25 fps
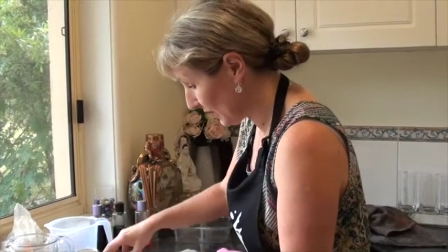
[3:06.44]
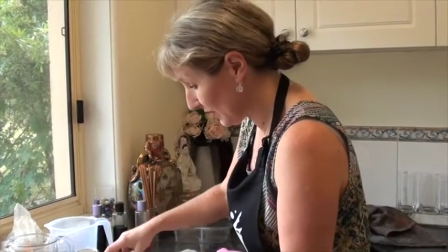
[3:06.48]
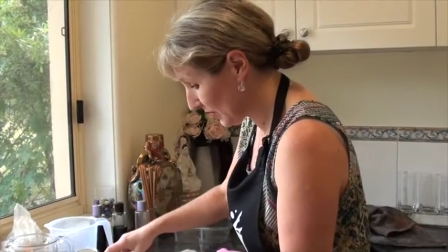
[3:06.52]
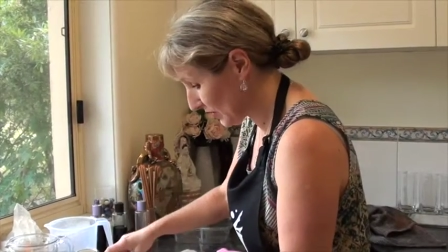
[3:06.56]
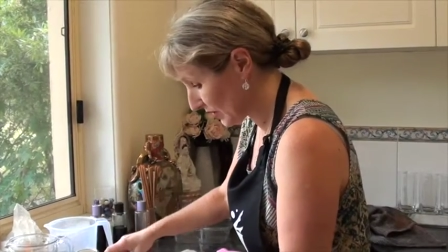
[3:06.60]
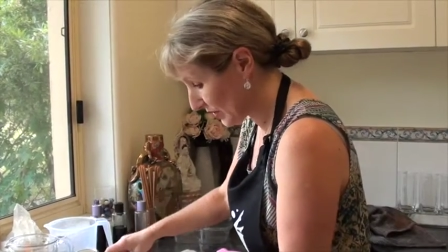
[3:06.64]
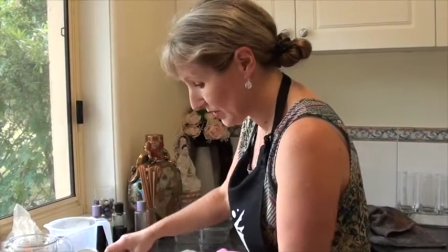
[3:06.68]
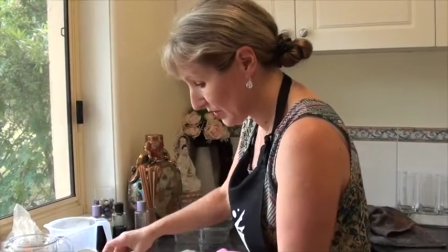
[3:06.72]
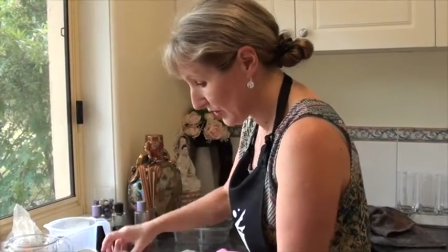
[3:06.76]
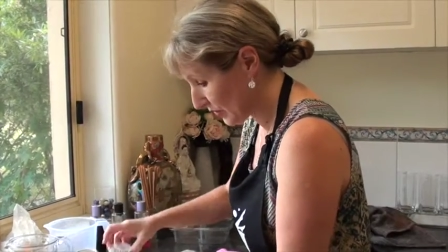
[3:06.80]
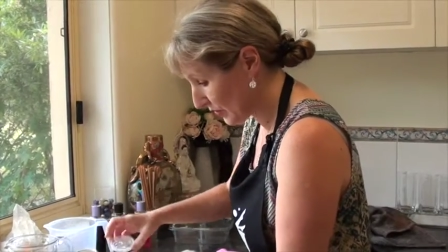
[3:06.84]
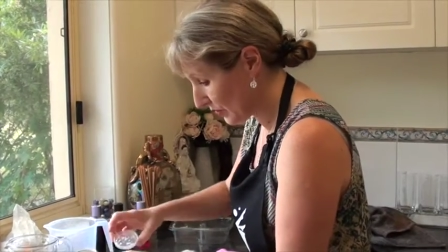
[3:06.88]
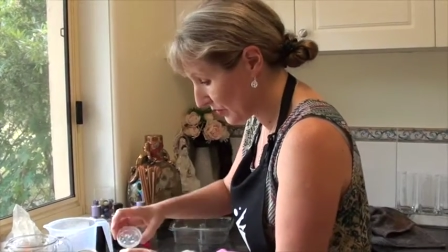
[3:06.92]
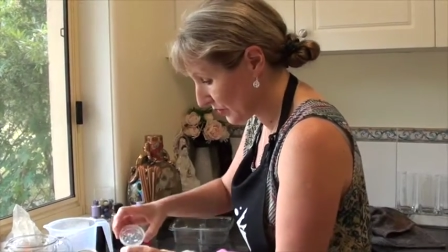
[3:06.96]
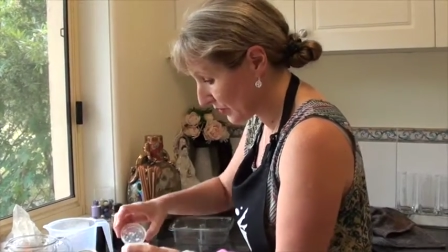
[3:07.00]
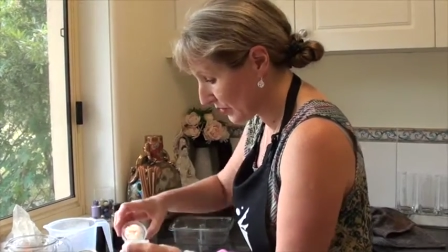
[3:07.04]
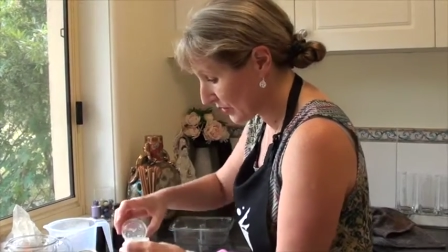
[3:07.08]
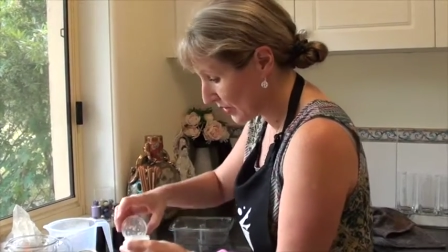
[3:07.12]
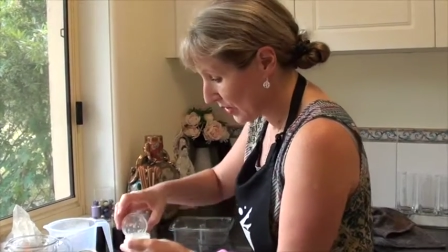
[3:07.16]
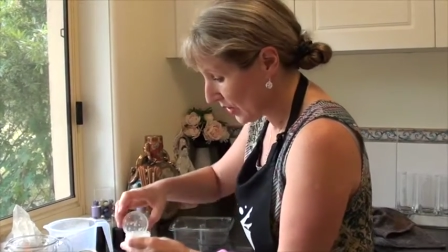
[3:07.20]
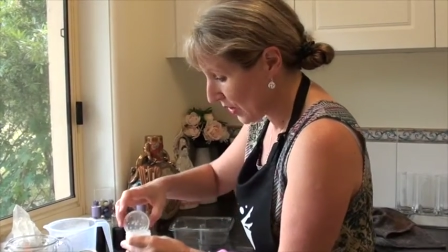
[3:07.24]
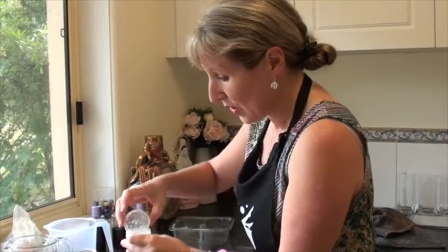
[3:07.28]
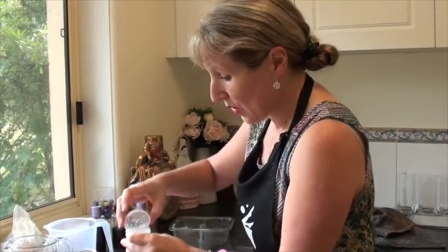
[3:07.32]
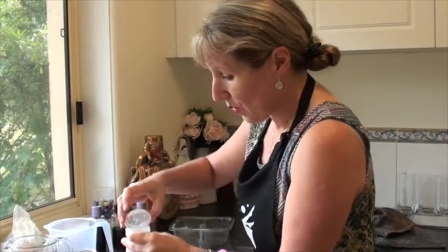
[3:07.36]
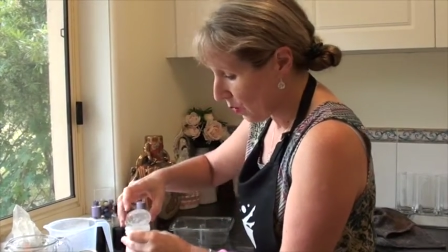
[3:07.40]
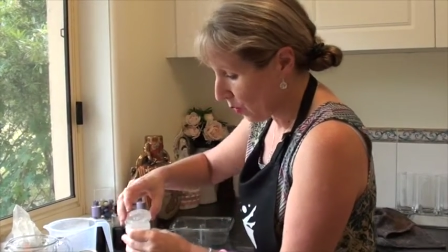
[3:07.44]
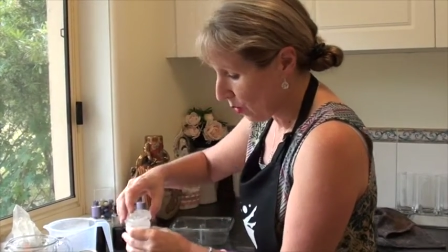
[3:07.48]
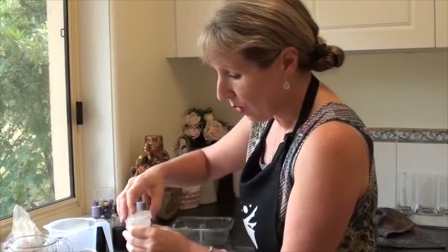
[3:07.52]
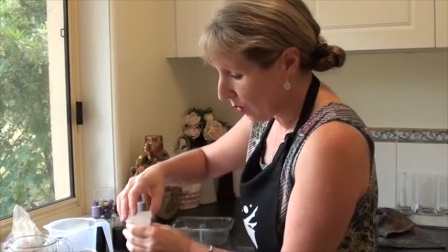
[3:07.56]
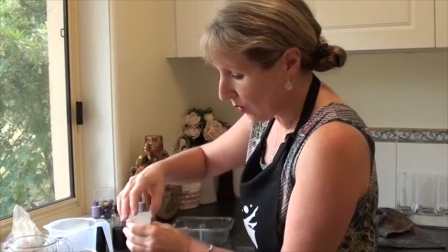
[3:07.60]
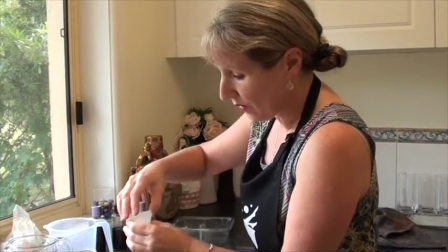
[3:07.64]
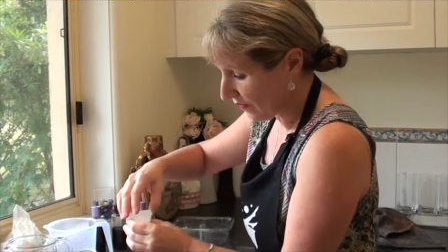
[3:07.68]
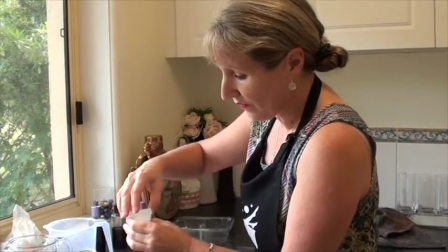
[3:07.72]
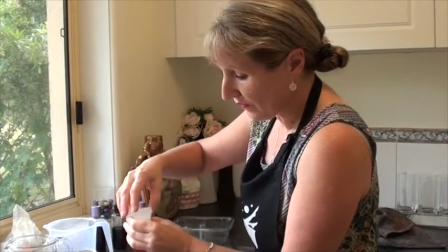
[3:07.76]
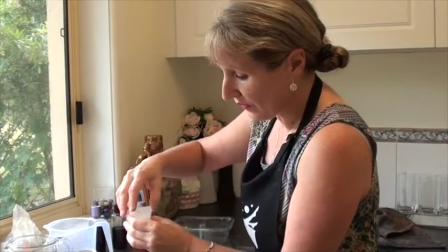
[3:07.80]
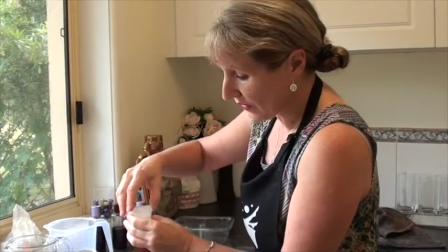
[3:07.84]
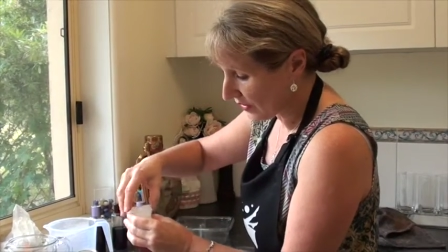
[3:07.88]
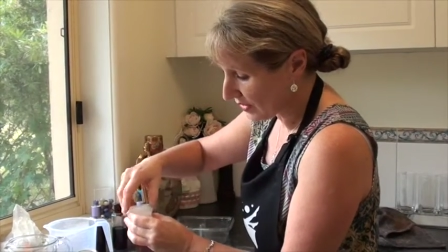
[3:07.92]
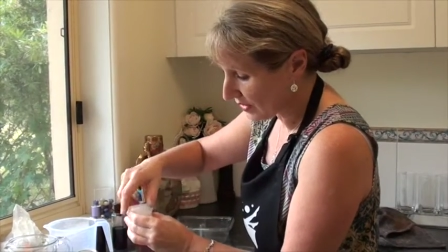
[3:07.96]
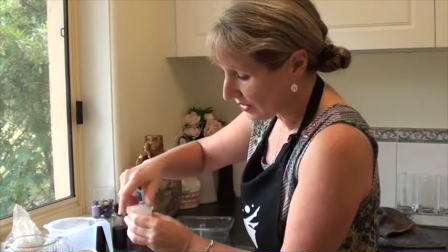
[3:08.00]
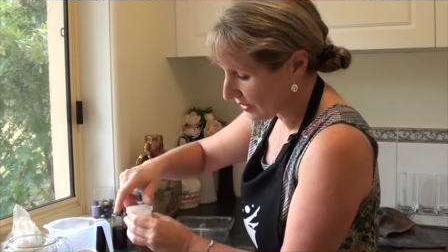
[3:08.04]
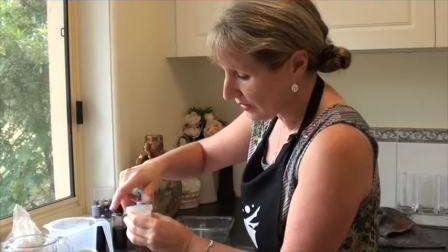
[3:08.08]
we just use what we've got.